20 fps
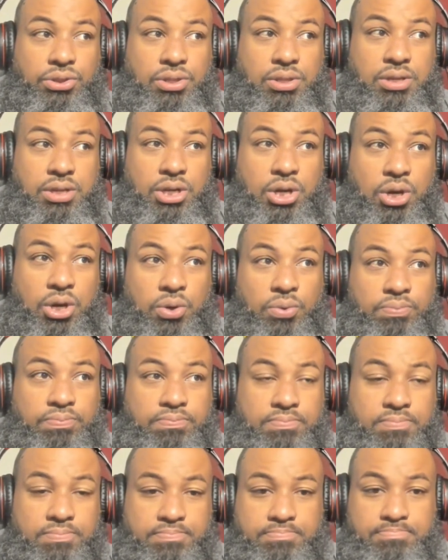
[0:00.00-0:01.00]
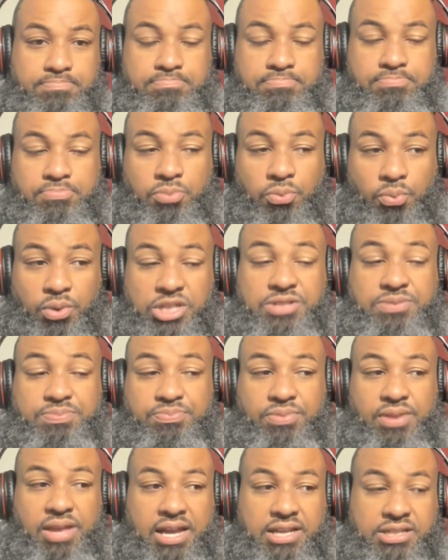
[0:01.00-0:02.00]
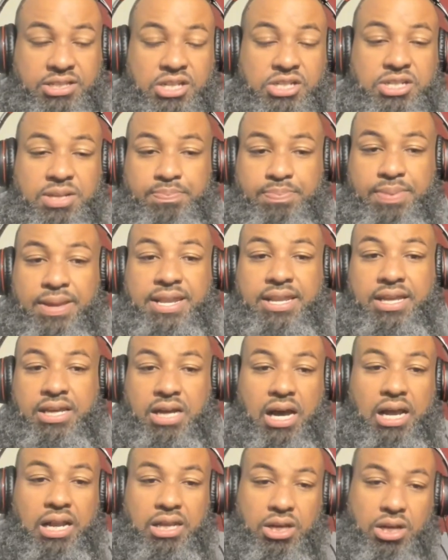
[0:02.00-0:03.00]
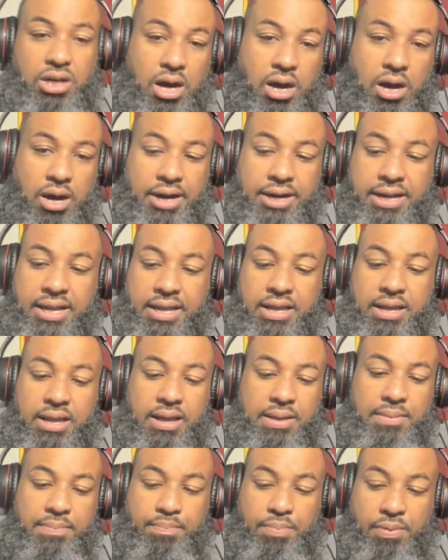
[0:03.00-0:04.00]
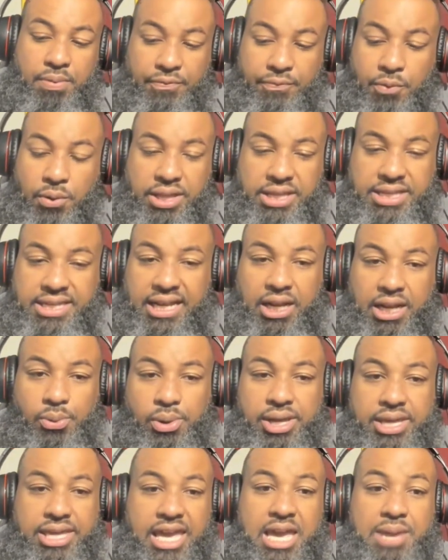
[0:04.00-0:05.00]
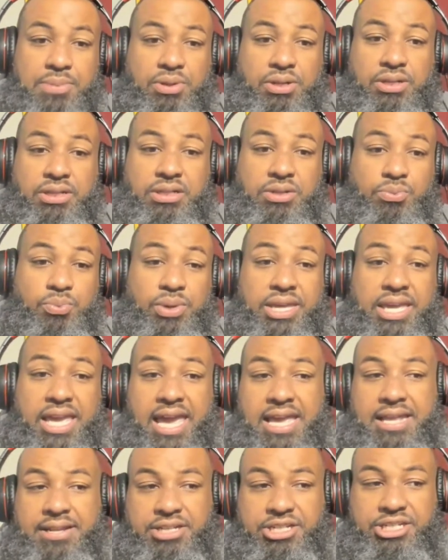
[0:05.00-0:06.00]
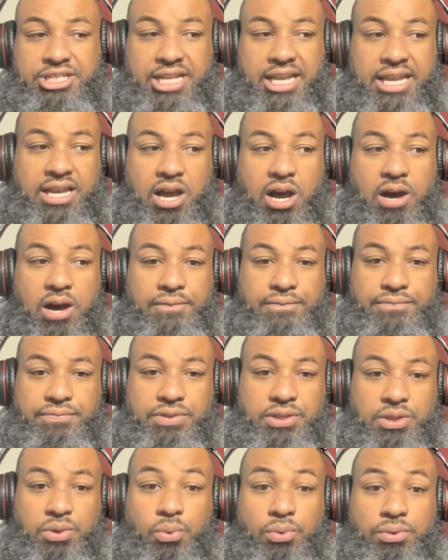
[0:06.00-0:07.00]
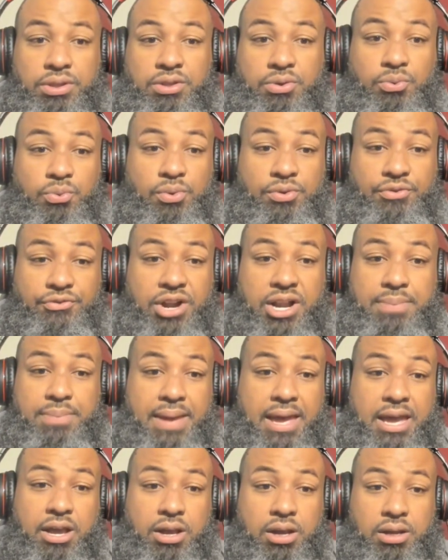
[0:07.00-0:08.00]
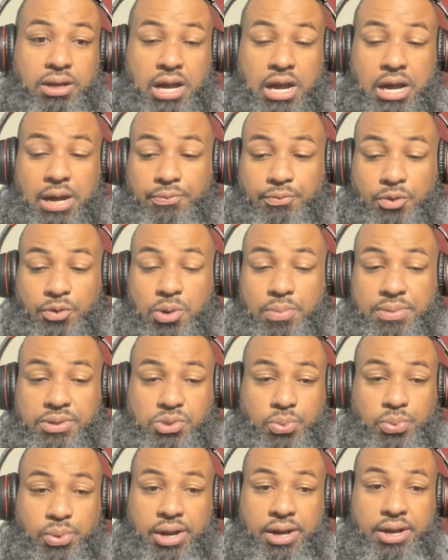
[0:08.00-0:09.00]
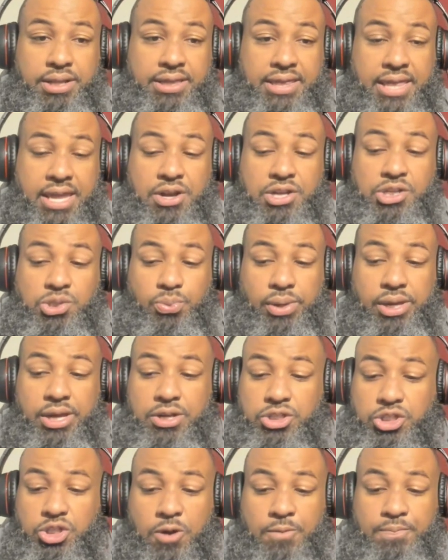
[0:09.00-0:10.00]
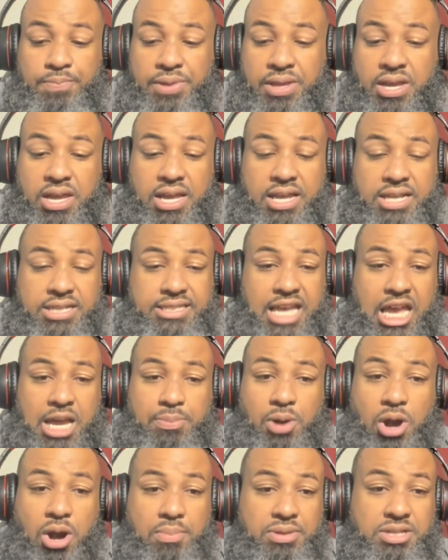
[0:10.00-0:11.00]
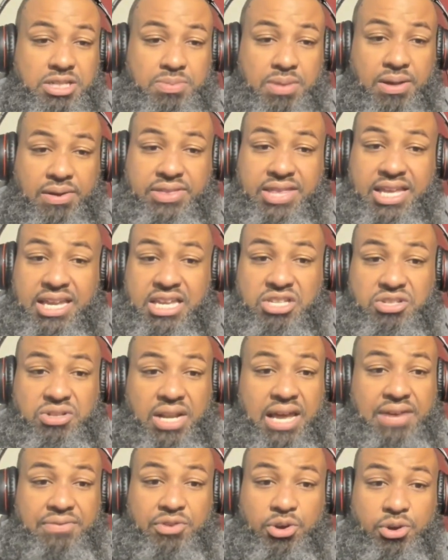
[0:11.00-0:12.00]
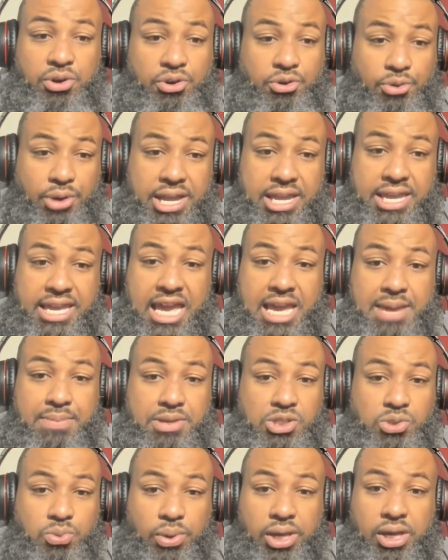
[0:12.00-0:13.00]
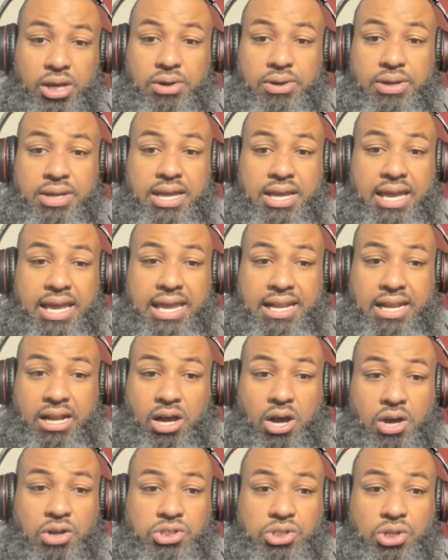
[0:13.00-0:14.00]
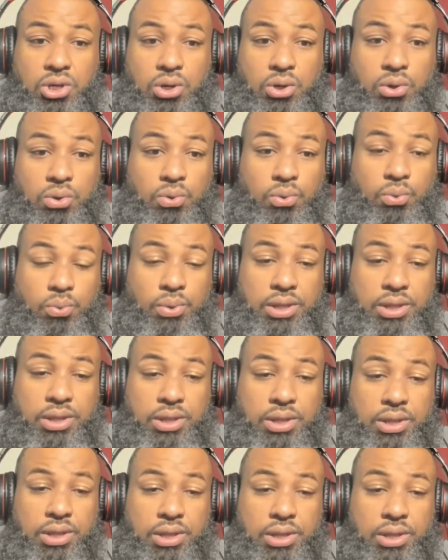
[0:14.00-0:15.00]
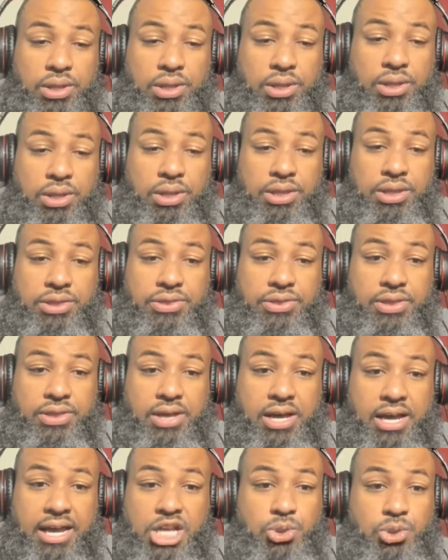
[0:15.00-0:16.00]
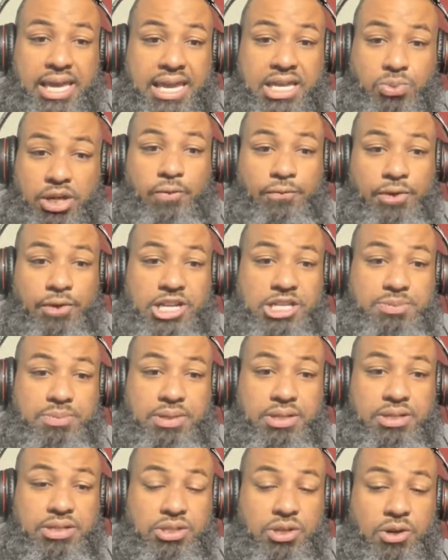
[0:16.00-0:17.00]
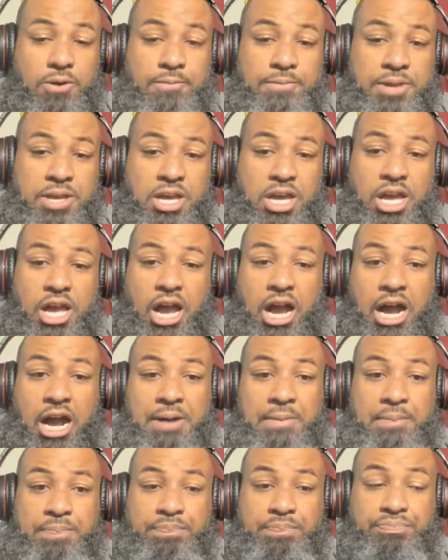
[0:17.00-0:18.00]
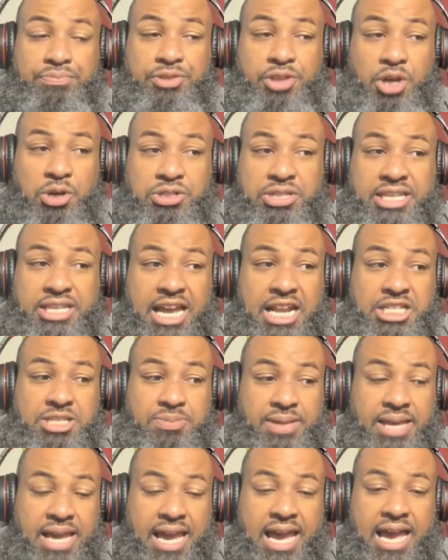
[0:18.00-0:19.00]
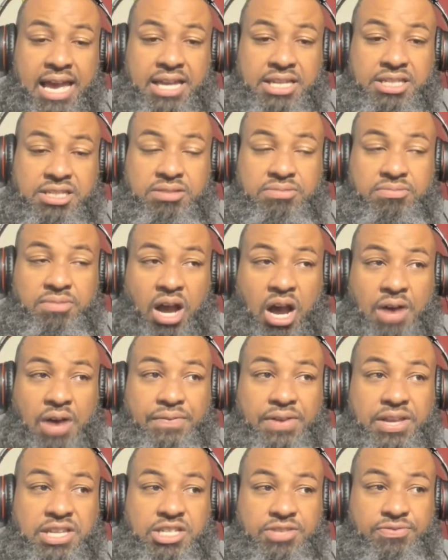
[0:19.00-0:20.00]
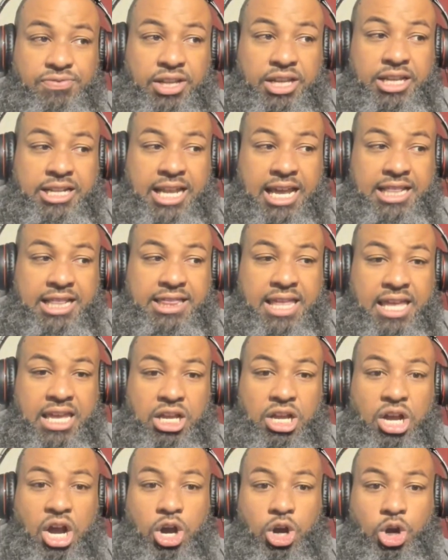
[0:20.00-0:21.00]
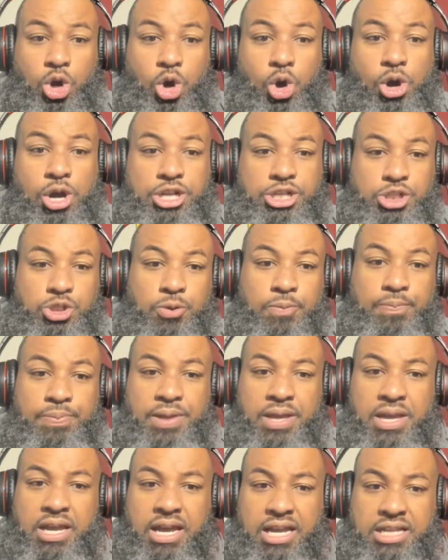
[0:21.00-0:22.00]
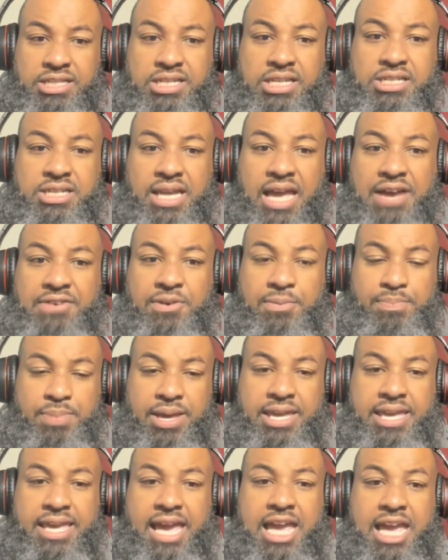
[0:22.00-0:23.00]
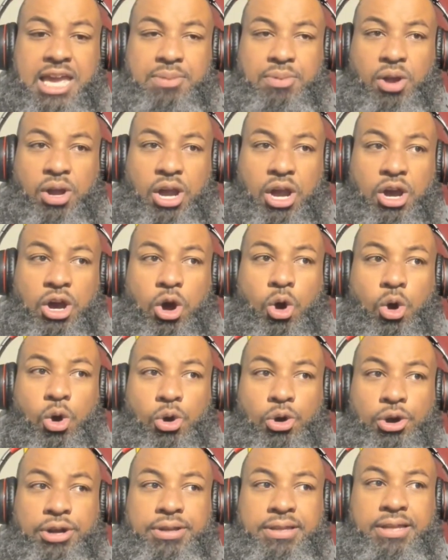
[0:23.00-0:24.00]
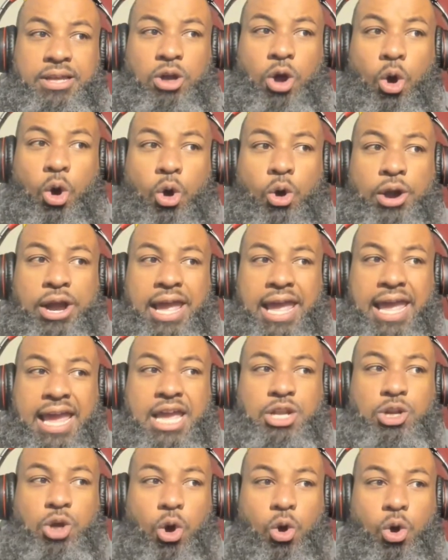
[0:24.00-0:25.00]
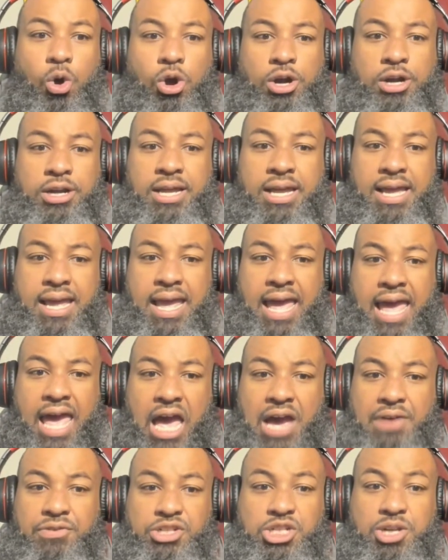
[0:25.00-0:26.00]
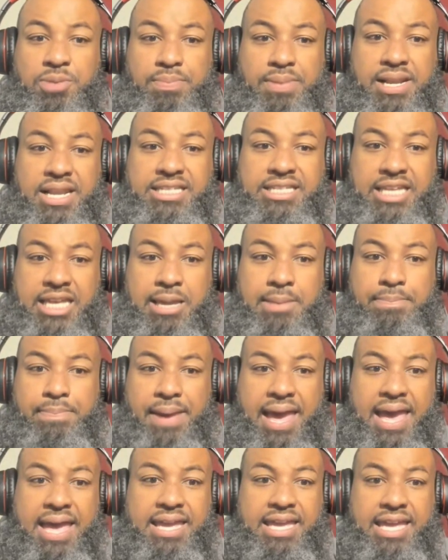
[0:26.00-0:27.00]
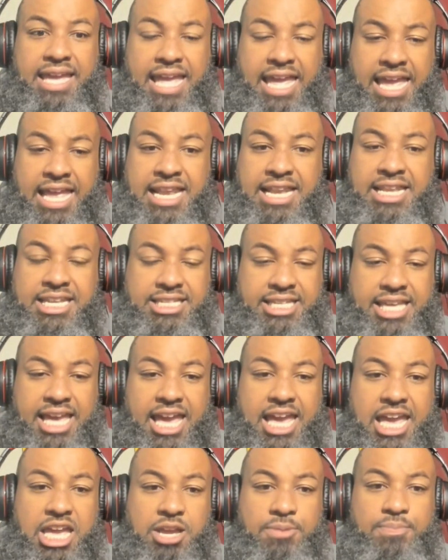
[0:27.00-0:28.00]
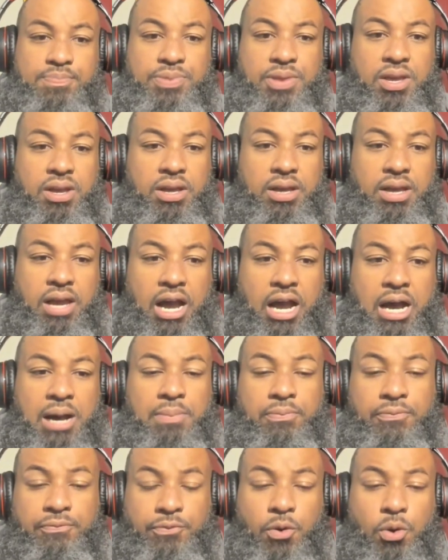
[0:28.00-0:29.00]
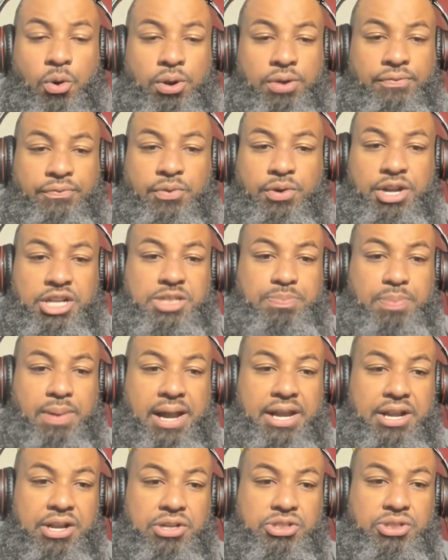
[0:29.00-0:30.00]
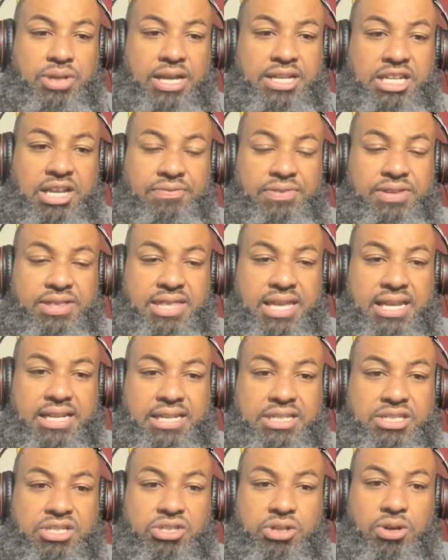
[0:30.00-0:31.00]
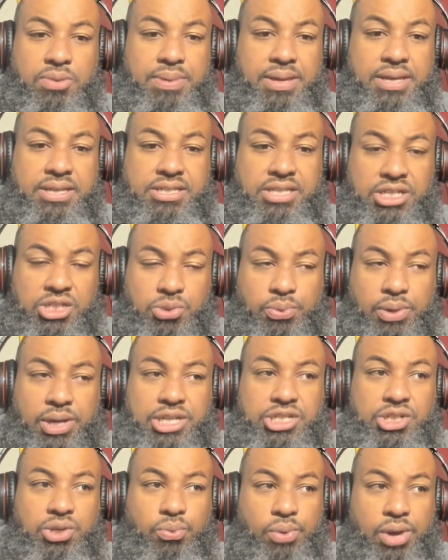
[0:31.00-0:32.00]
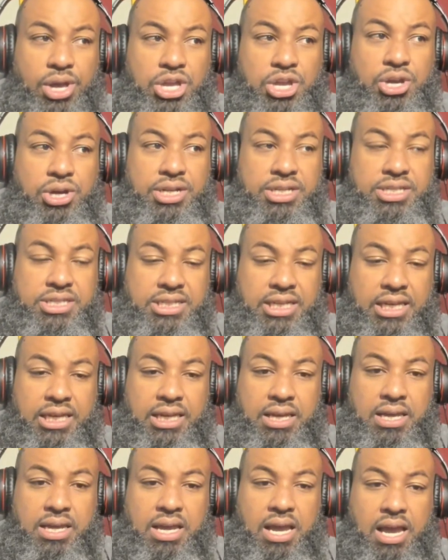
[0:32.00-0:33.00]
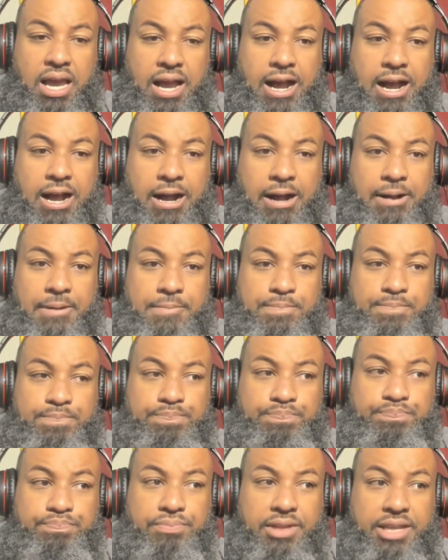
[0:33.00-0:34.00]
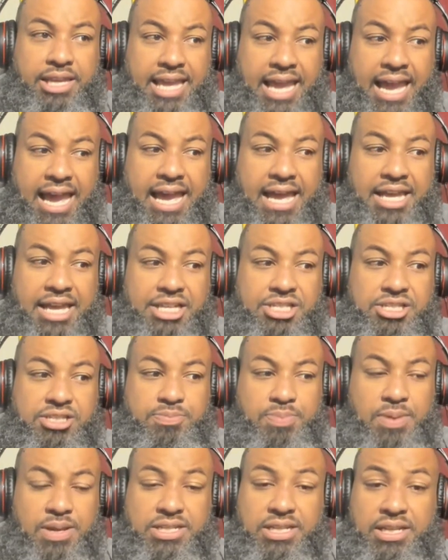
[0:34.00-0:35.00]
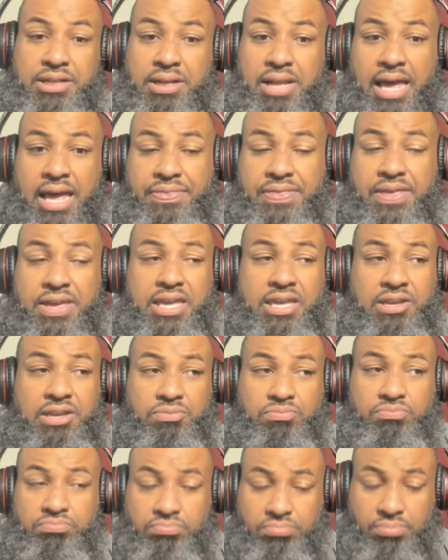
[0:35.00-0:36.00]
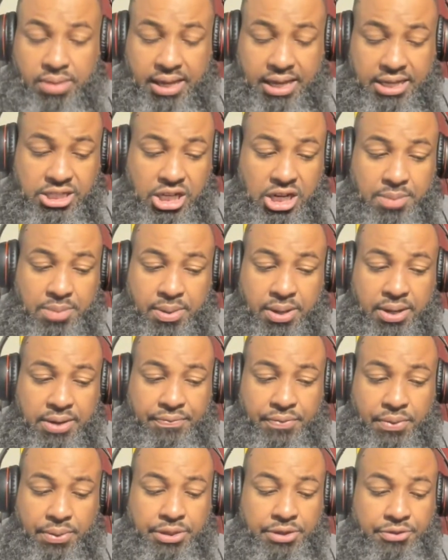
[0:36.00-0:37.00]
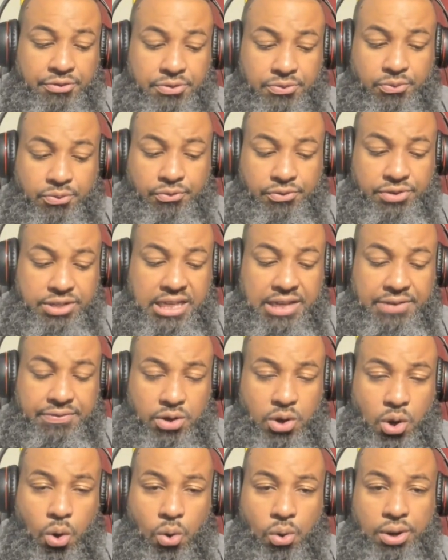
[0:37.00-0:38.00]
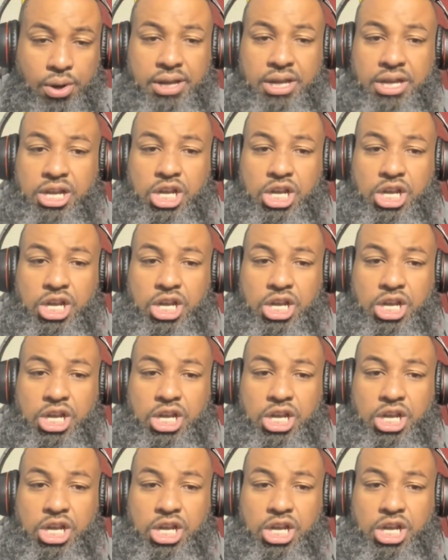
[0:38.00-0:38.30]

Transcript: you know, what's essentially been the calling card before the Delaware game, we can't shake off the running back room is where there as well. So Zach Palmer Smith, I think he's going to have a great game as well. And then also with Andrew King as well, the true freshman. So those are kind of some guys offensively that I think are going to essentially have a big game or have a tremendous impact in this game for the Spiders. So I definitely think this is going to be a situation where you're going to see guys, especially, I think, like I talked about it, from the receiver core,